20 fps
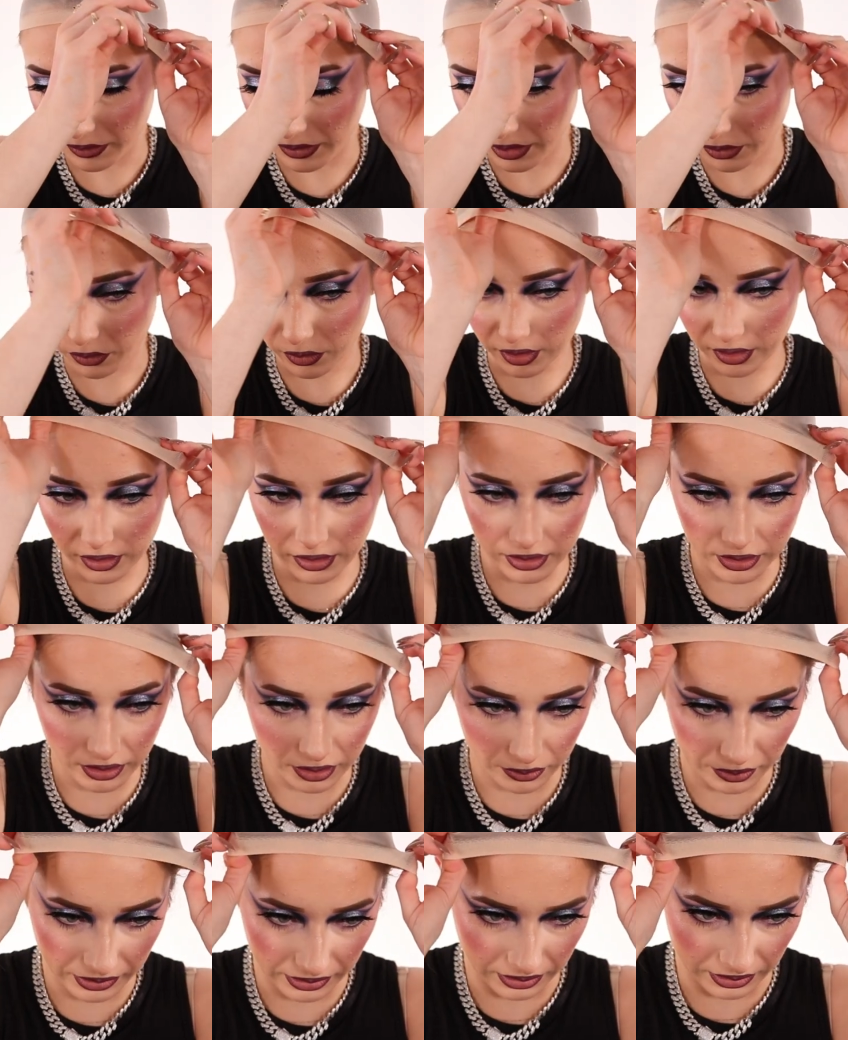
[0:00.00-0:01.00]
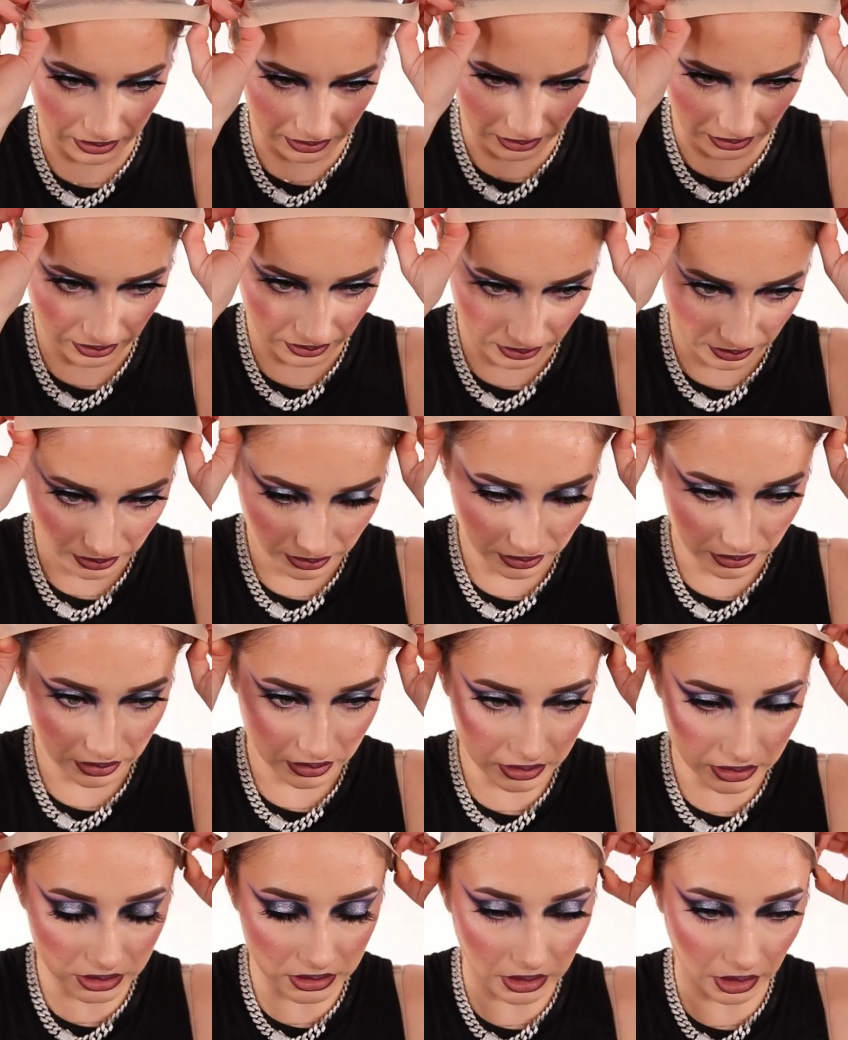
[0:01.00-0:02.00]
they were a little bit
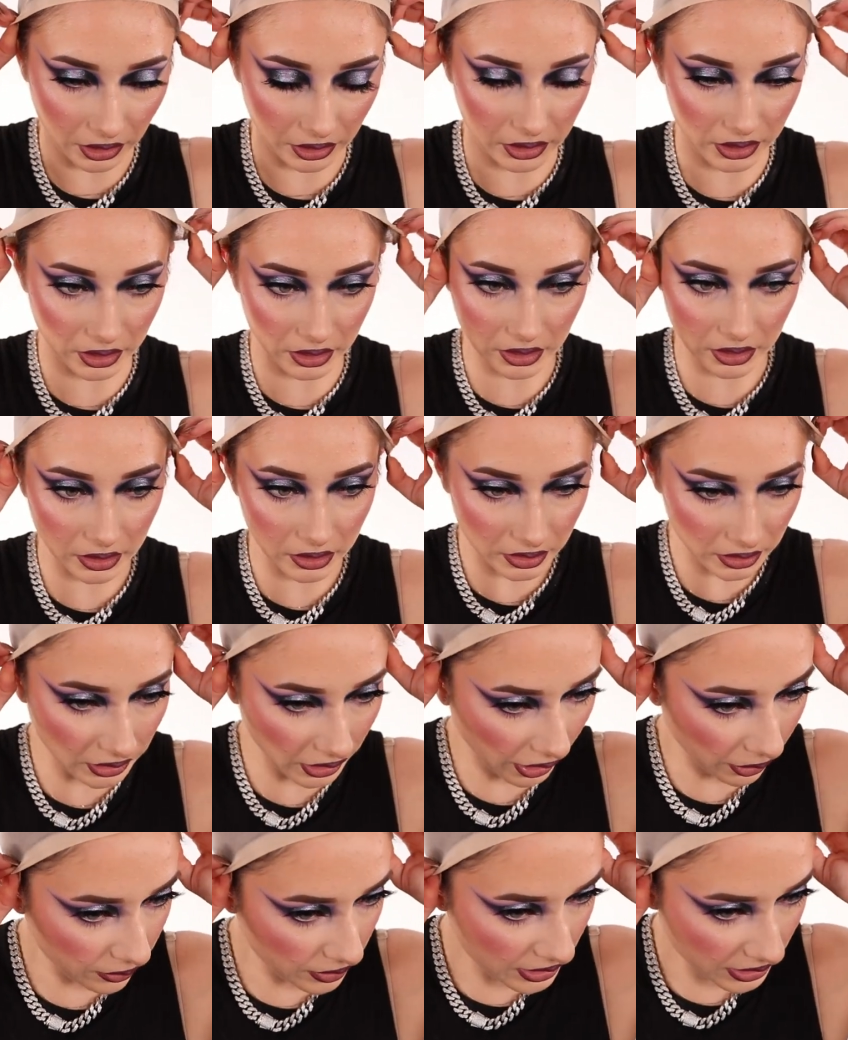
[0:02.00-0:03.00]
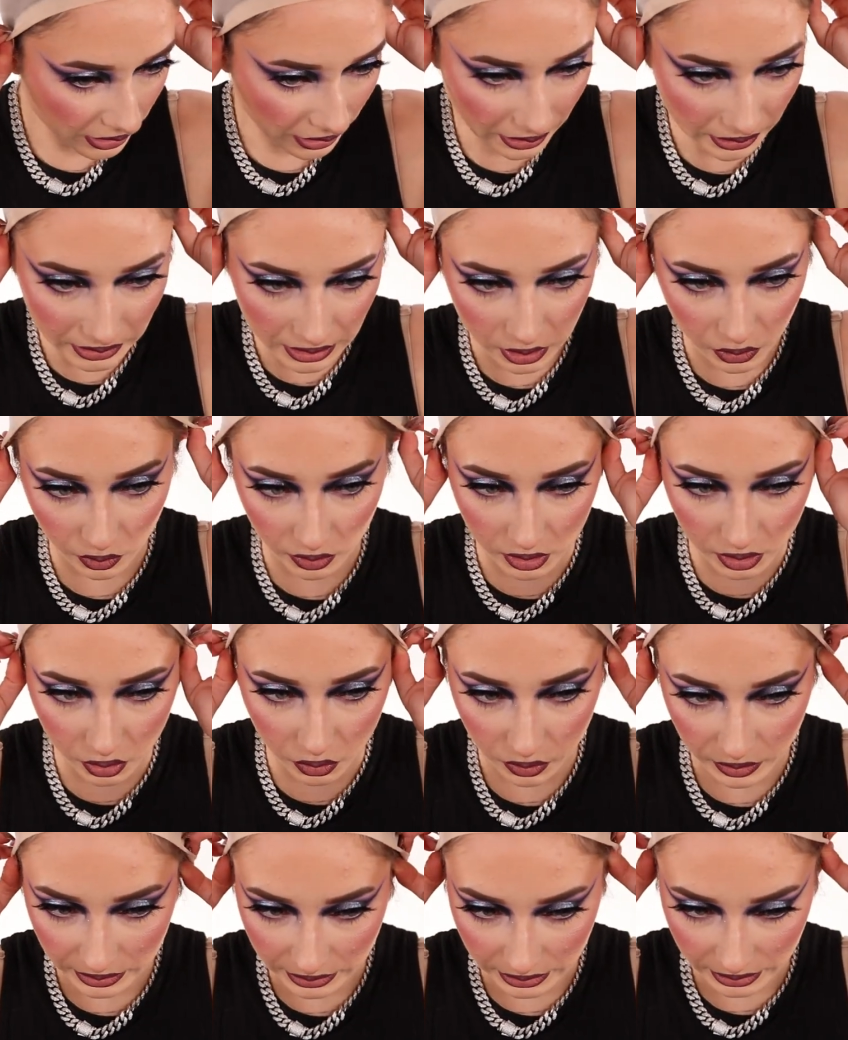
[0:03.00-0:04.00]
darker, I would say. This
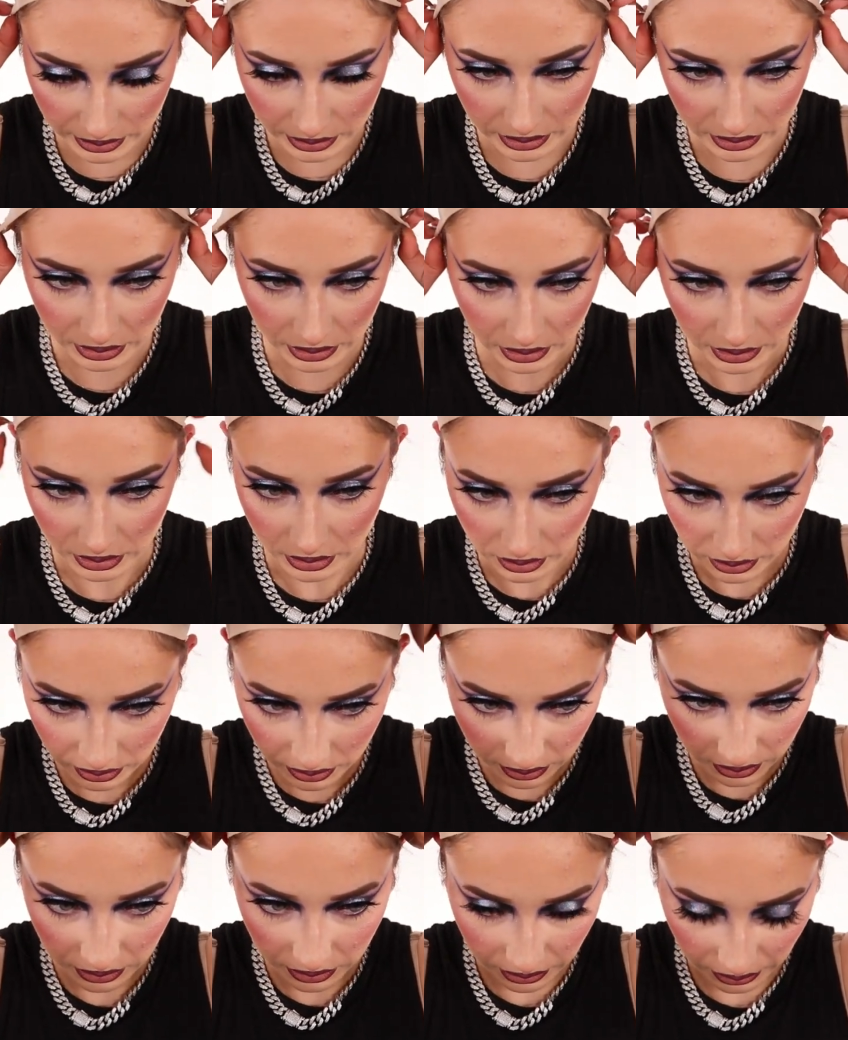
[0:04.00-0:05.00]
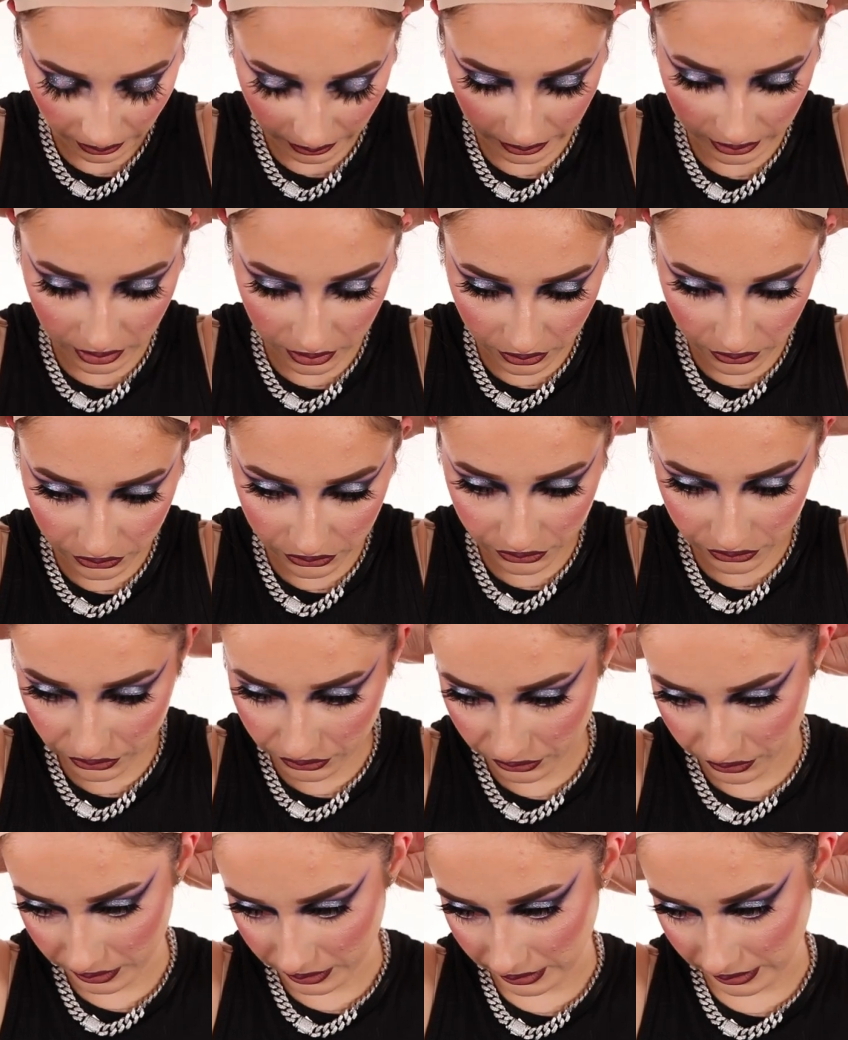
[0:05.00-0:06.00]
one's really kind
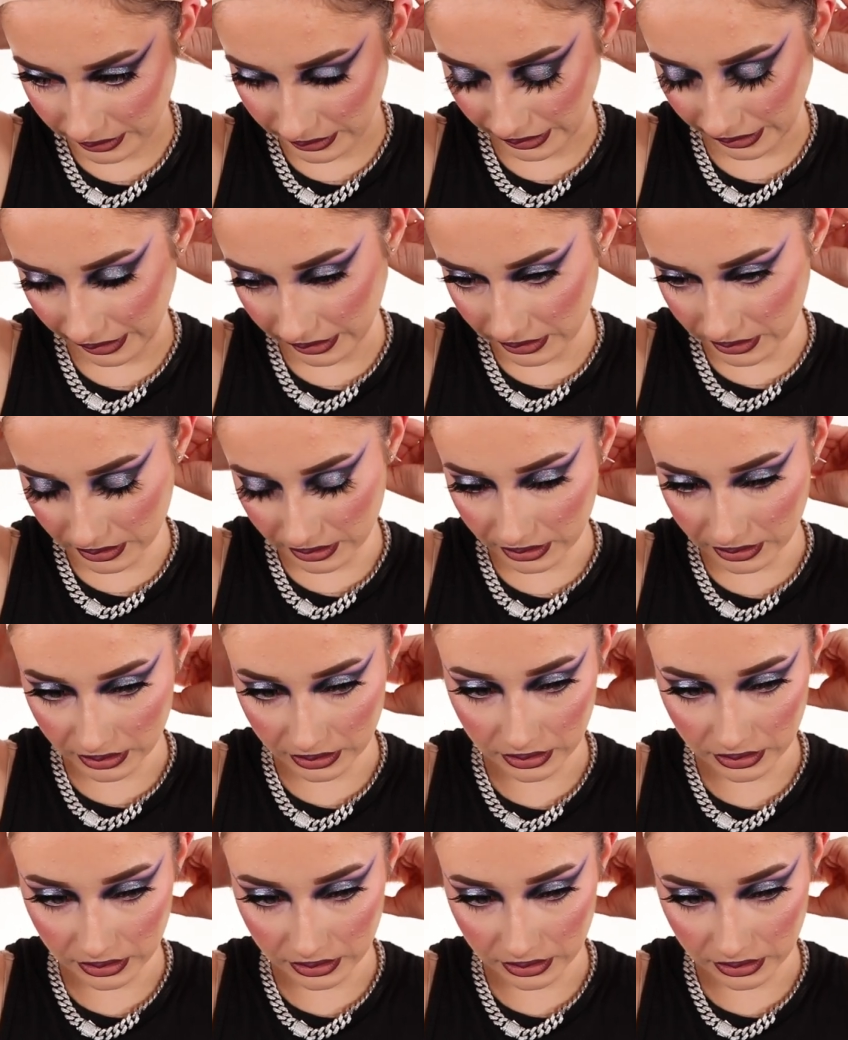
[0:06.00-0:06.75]
of light.